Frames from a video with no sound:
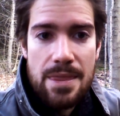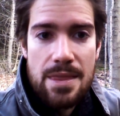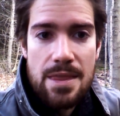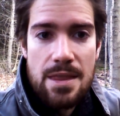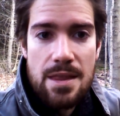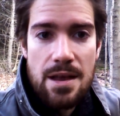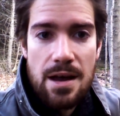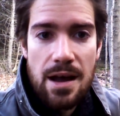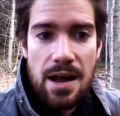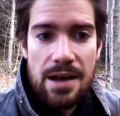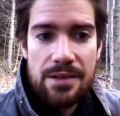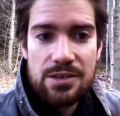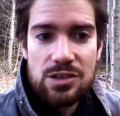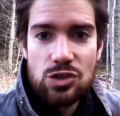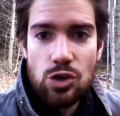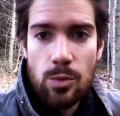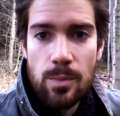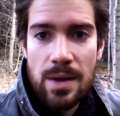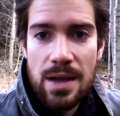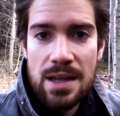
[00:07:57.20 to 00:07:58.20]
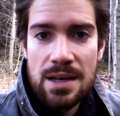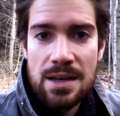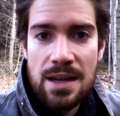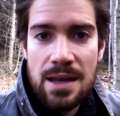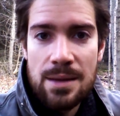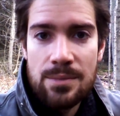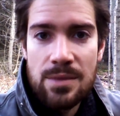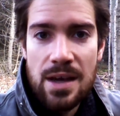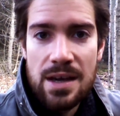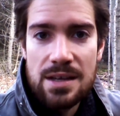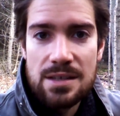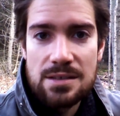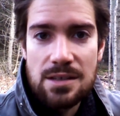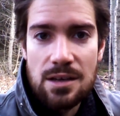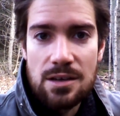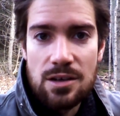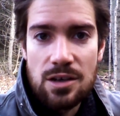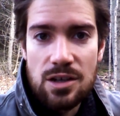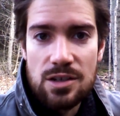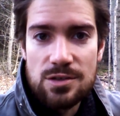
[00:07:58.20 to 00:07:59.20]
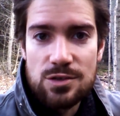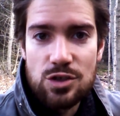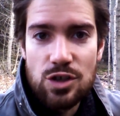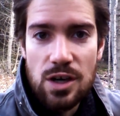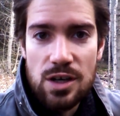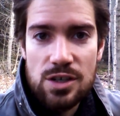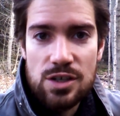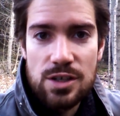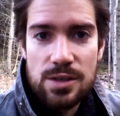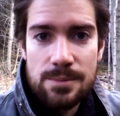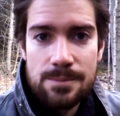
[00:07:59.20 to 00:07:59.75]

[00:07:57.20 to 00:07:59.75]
I have a domain name that is under construction.